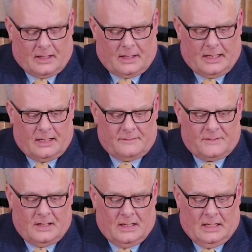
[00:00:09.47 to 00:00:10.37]
I have
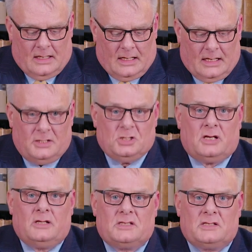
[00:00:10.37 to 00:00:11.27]
a
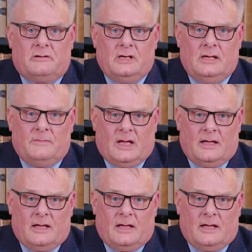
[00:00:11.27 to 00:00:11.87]
chancery